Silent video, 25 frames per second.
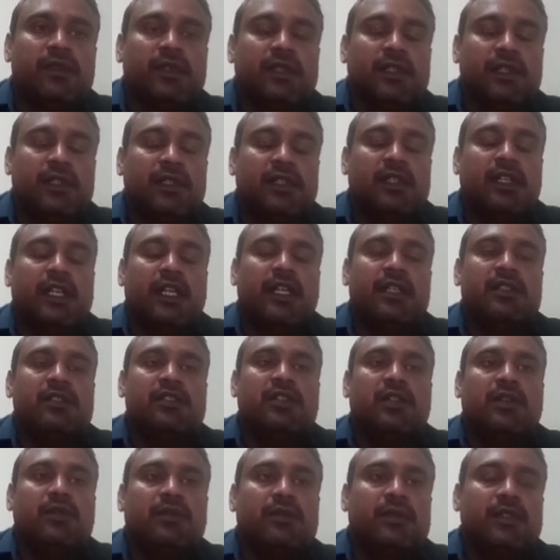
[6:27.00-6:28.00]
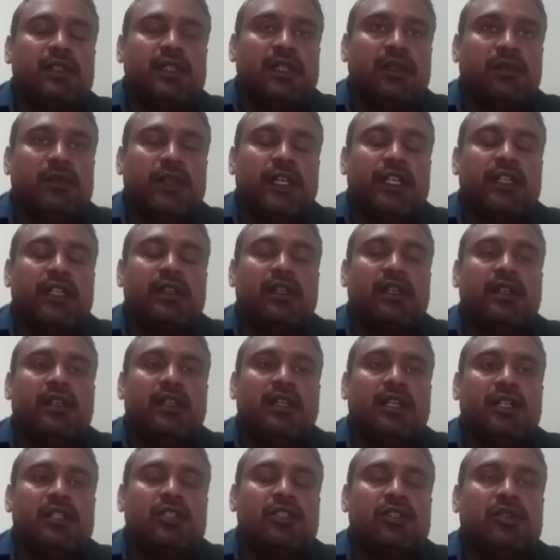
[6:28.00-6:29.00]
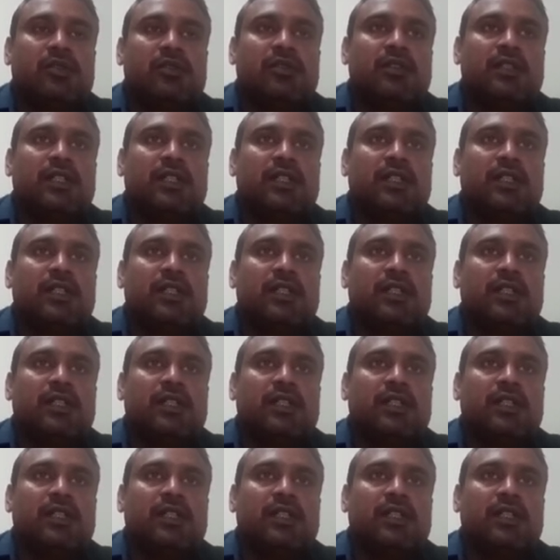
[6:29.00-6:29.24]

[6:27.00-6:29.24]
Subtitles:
range of defect and also